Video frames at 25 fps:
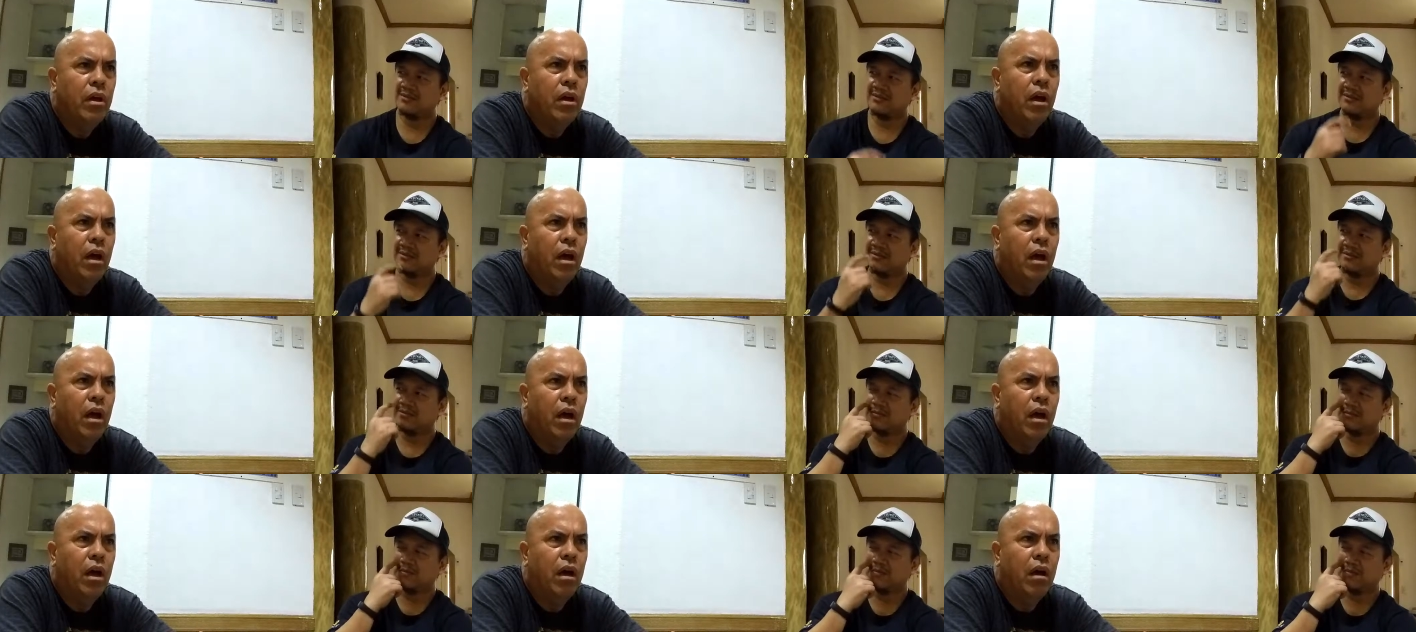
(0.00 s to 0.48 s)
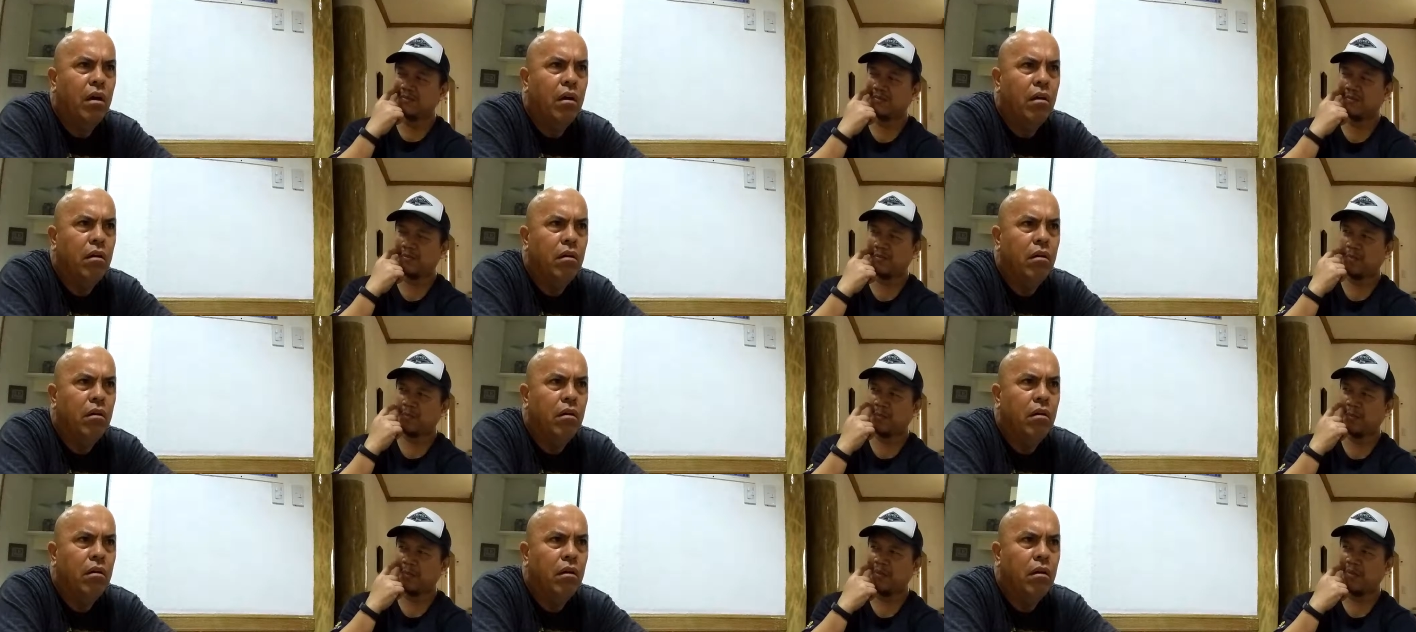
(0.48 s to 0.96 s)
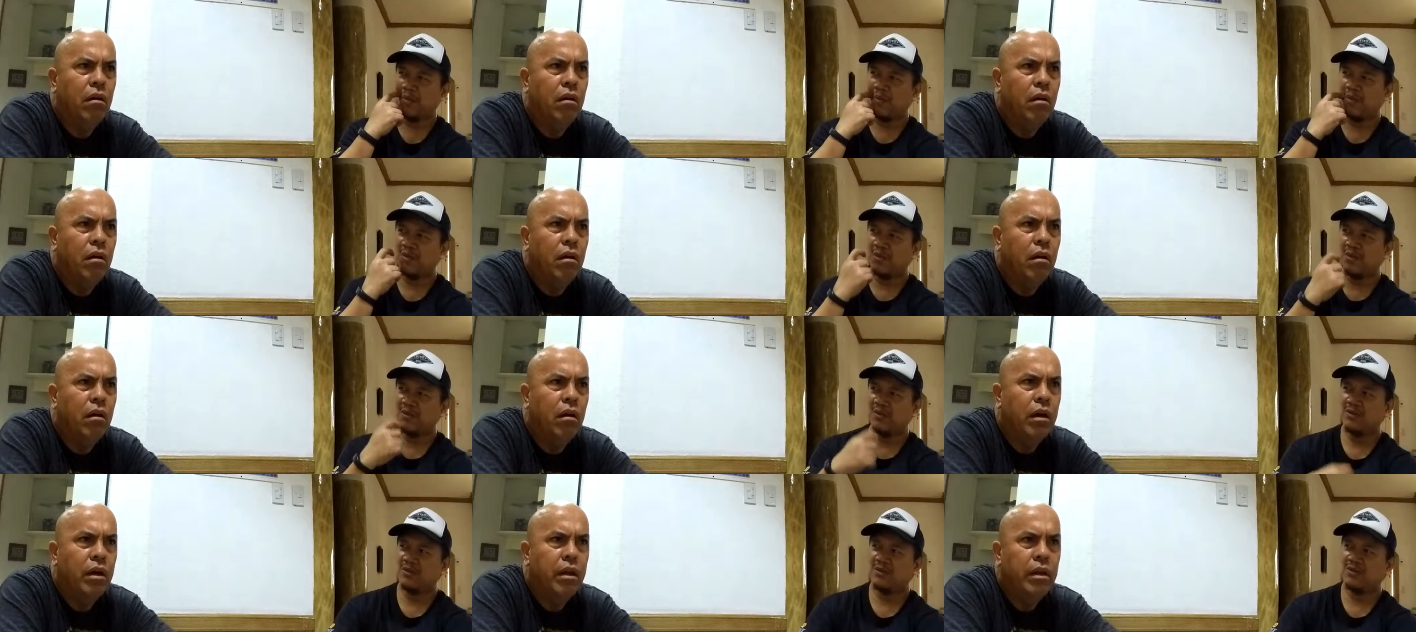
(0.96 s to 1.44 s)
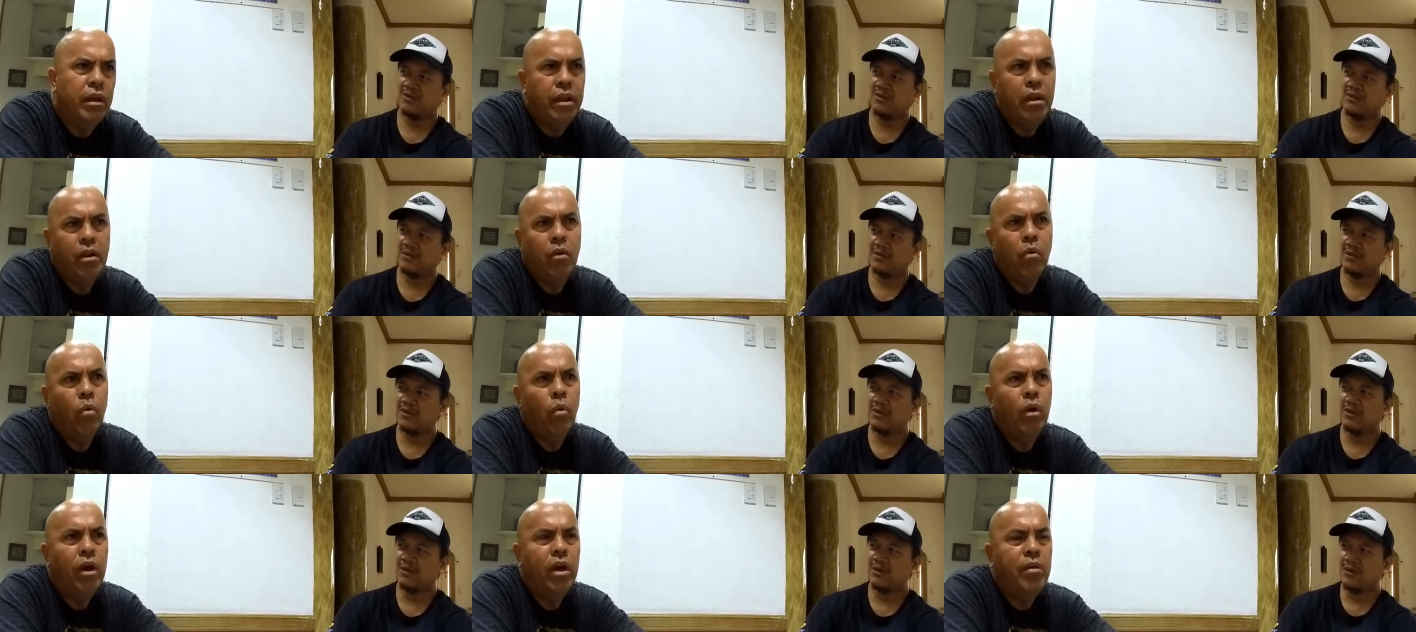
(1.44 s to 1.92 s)
Speaker 1: Uh, in, in
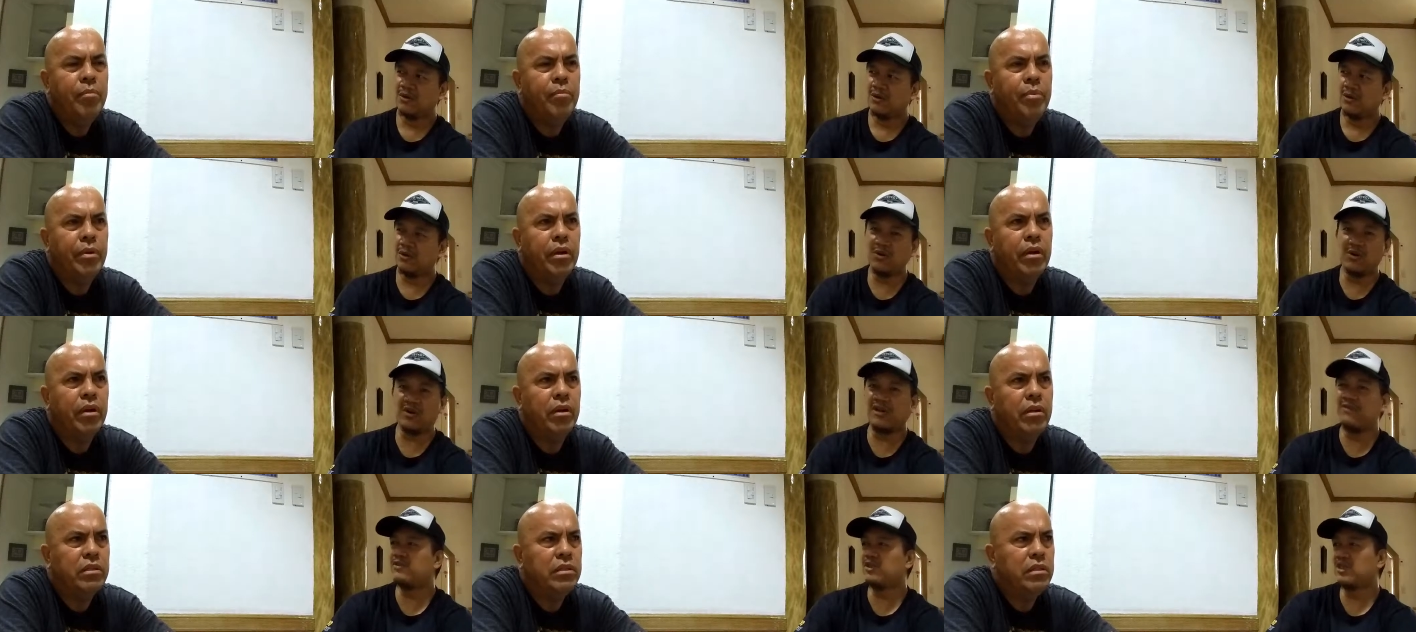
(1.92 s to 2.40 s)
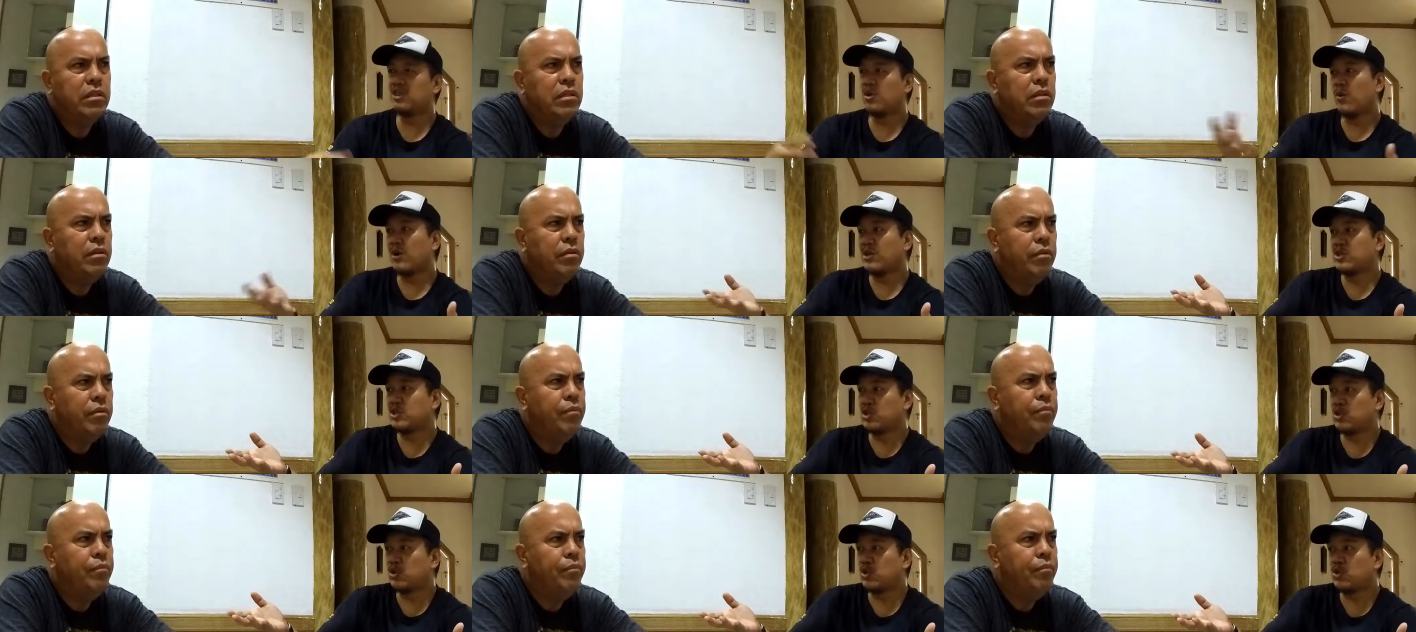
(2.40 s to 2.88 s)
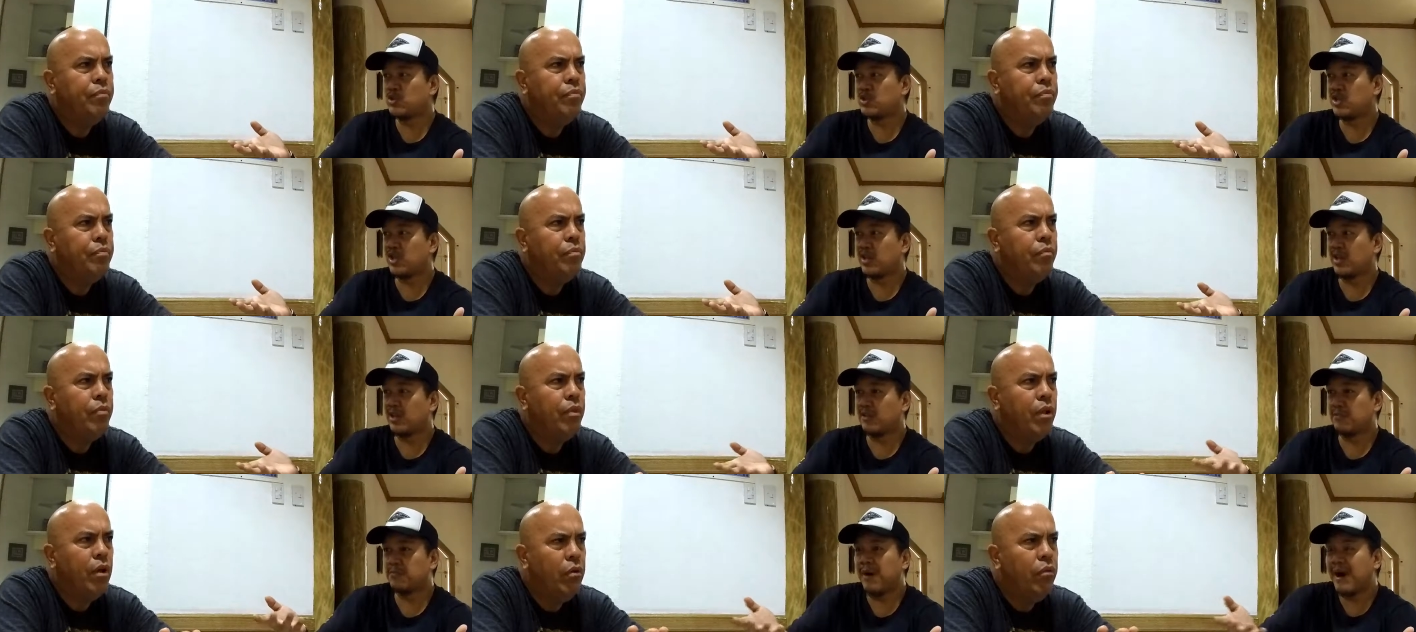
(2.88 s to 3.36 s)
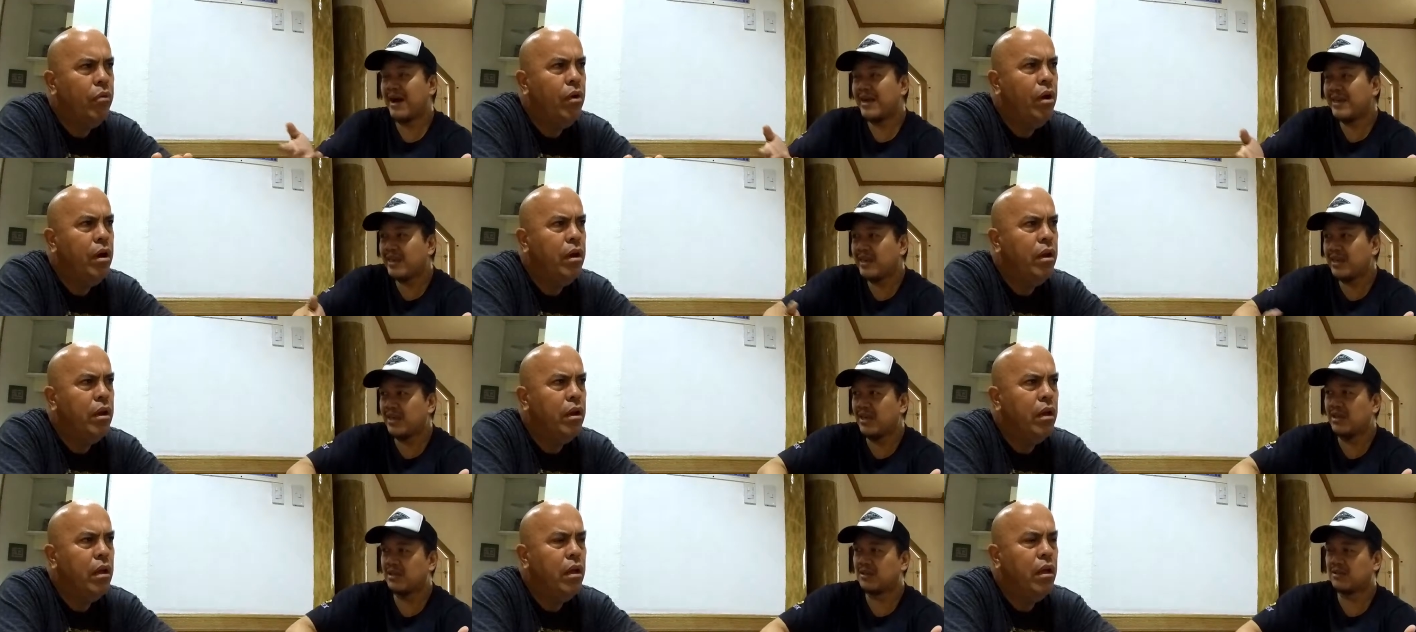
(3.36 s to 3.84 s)
a way. Because, or even the ones using it,
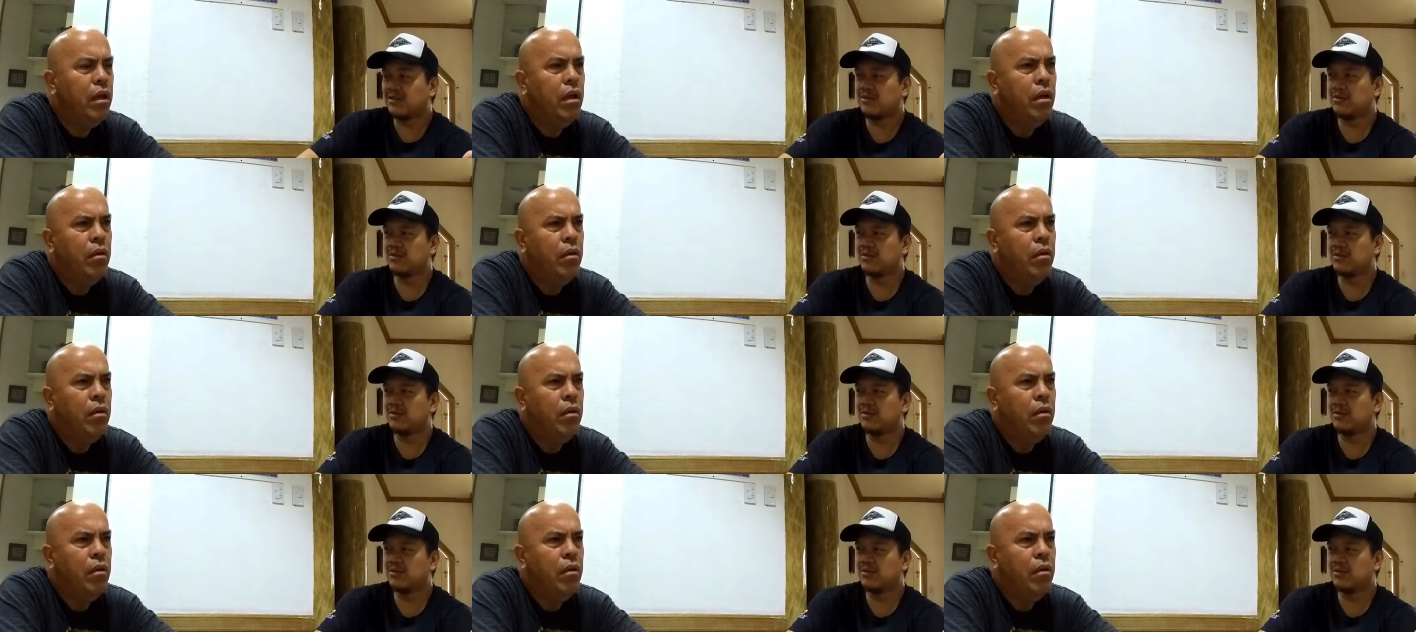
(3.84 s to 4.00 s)
buying right.